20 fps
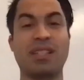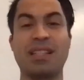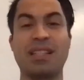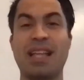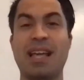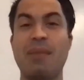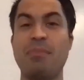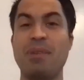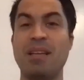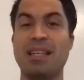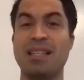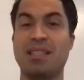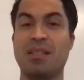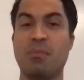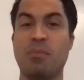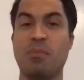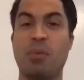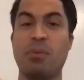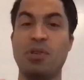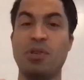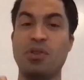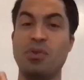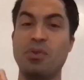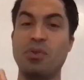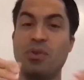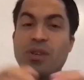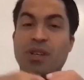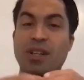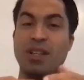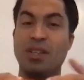them is the moment
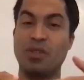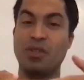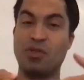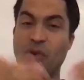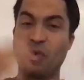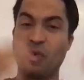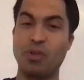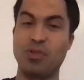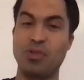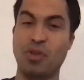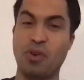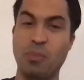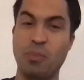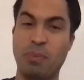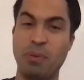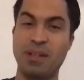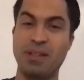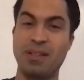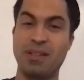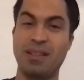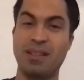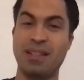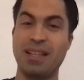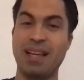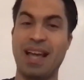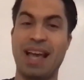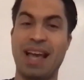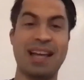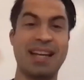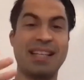the doors open,
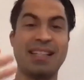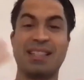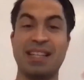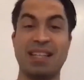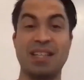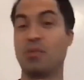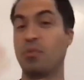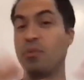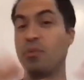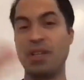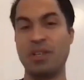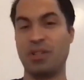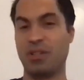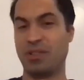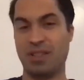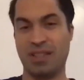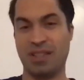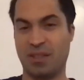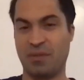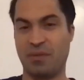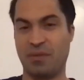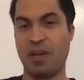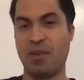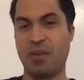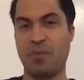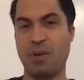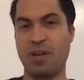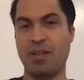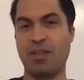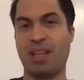and it's real. It's very
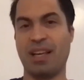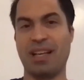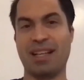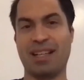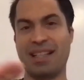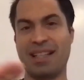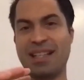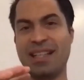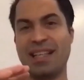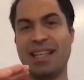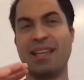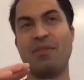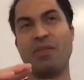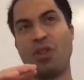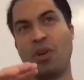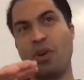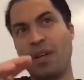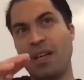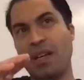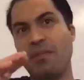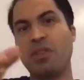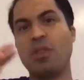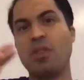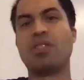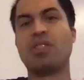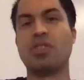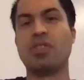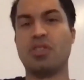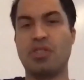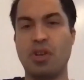real. Like even though it's
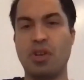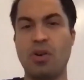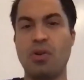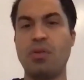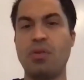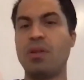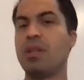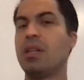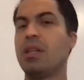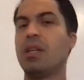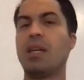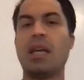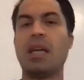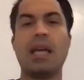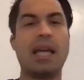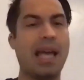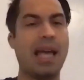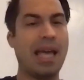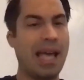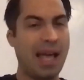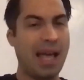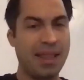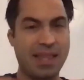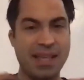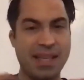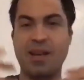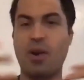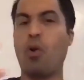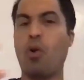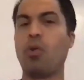a show,
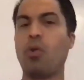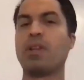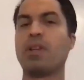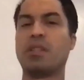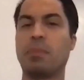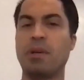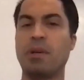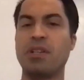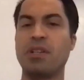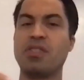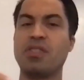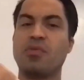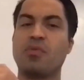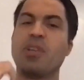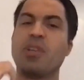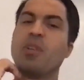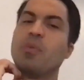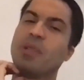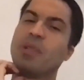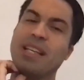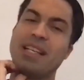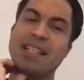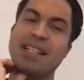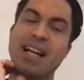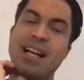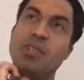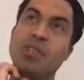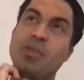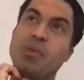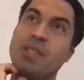the whole experience is real. And what they
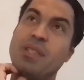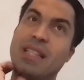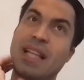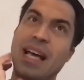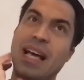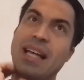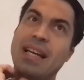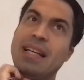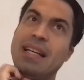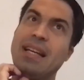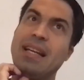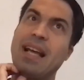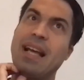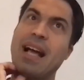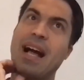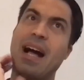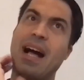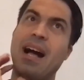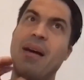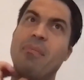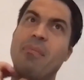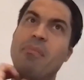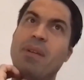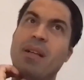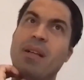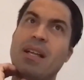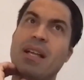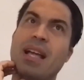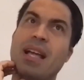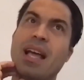tell you is that
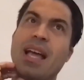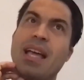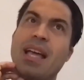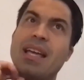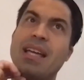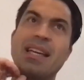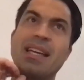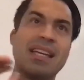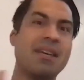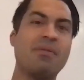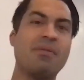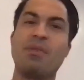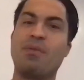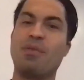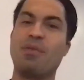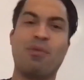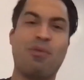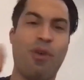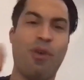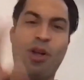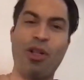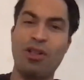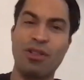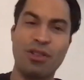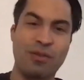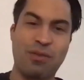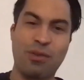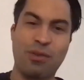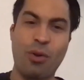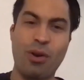even if you fall on the
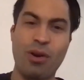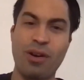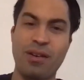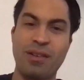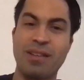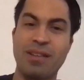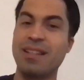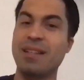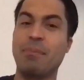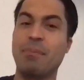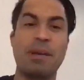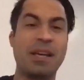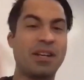floor, pick